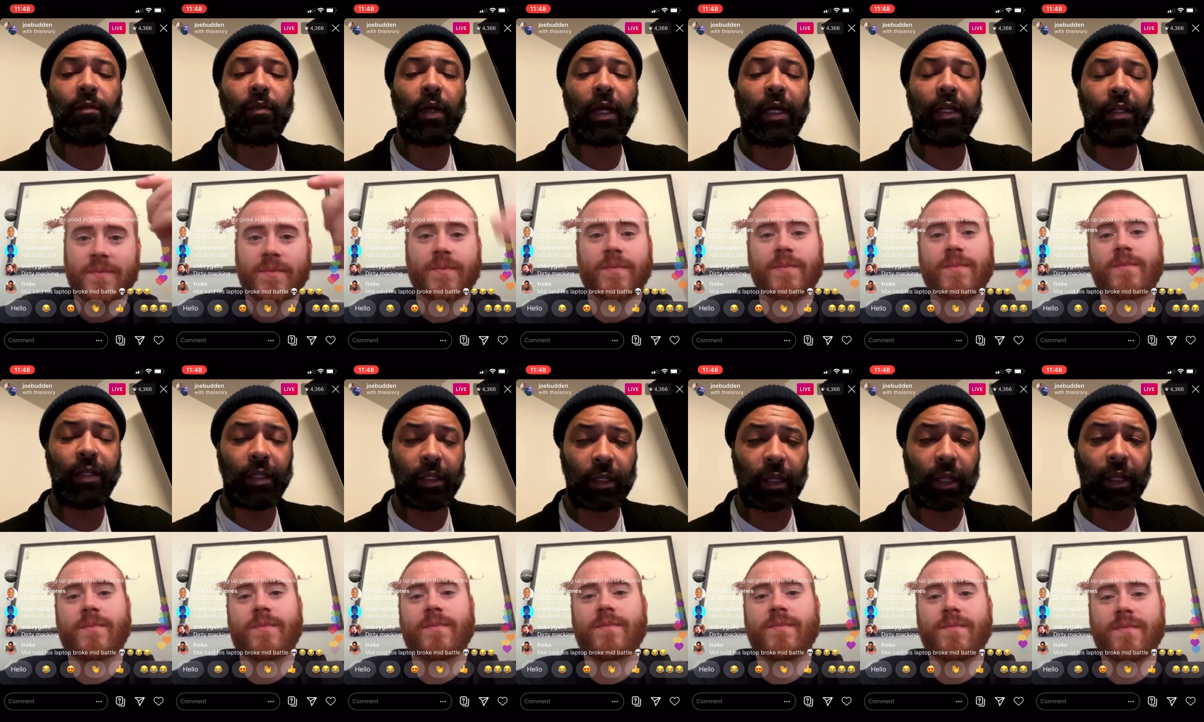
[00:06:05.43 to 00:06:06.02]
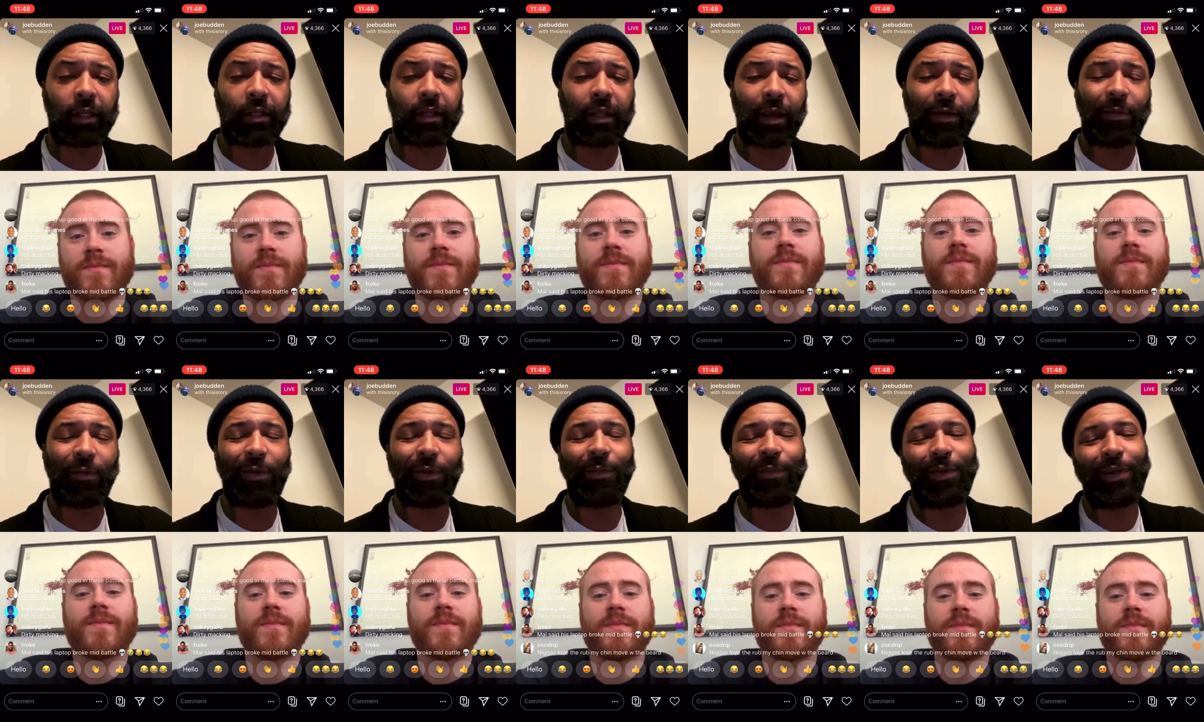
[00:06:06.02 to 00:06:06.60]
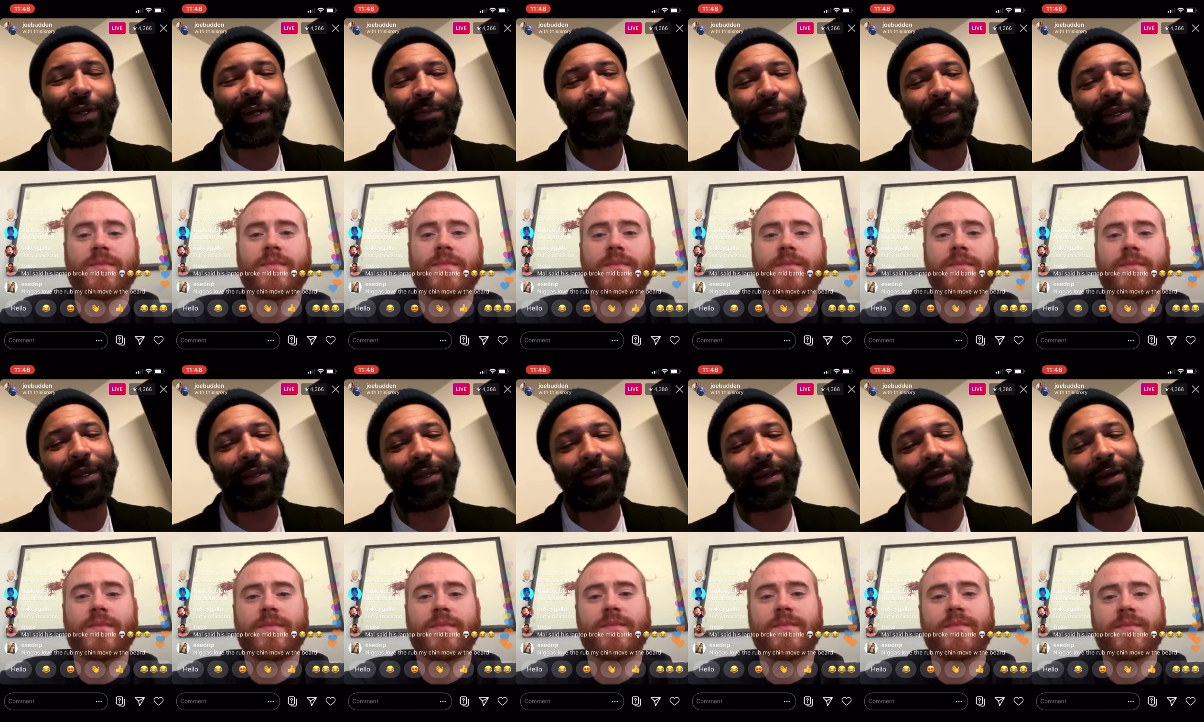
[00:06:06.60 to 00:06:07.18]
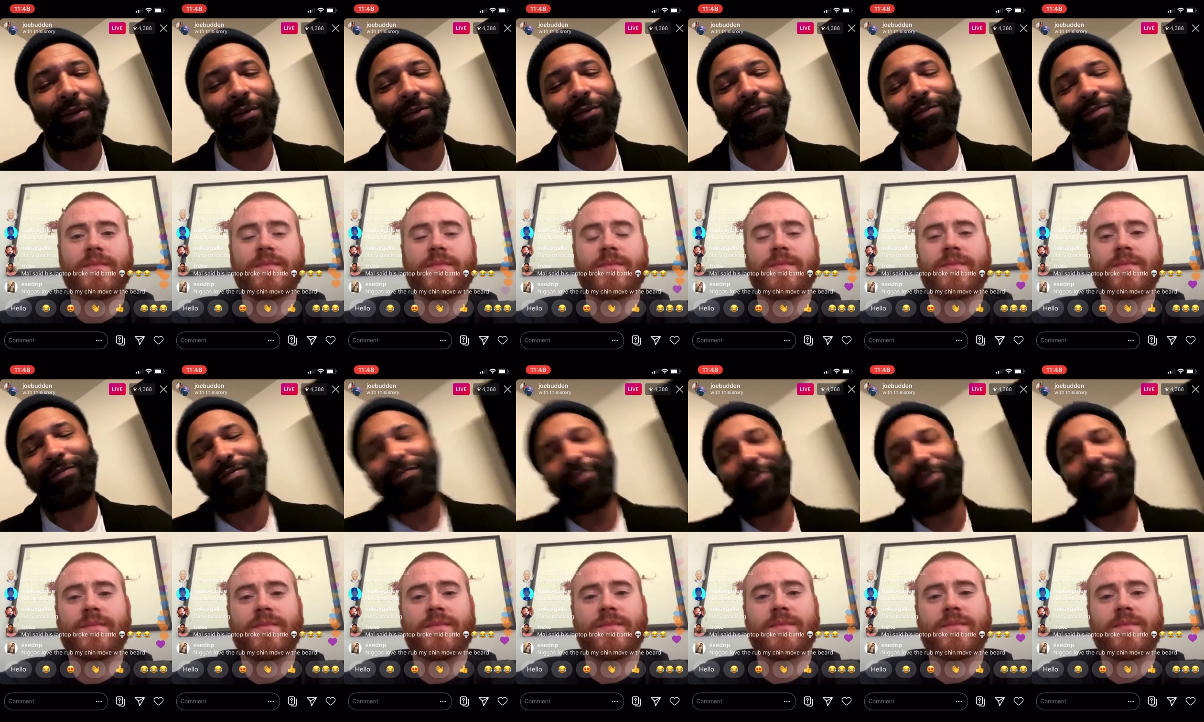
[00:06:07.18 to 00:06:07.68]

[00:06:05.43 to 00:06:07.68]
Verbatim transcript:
Speaker 1: I did like that one, but I mean, I don't